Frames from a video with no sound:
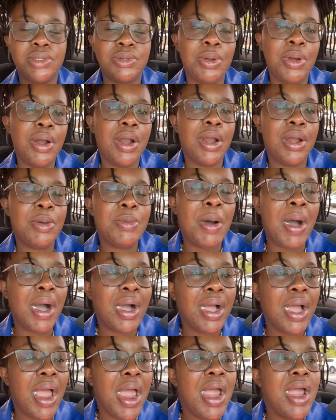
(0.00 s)
road at the back.
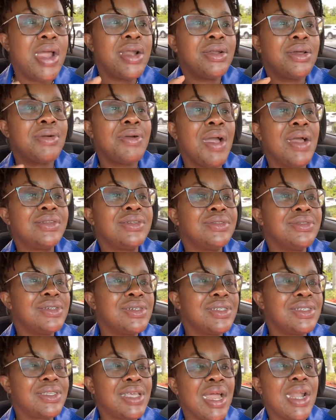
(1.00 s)
The
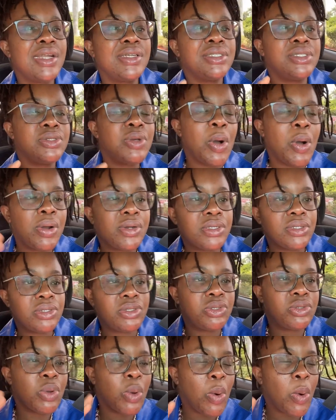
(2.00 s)
graduation is only
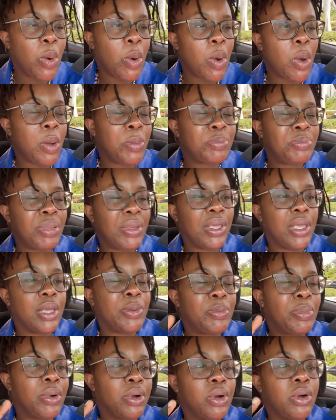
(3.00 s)
2
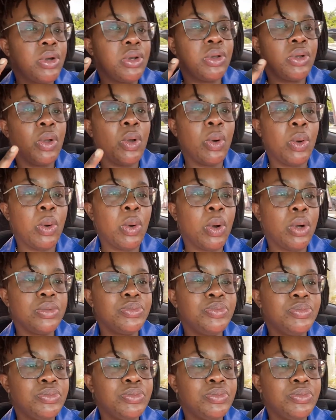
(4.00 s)
people could go,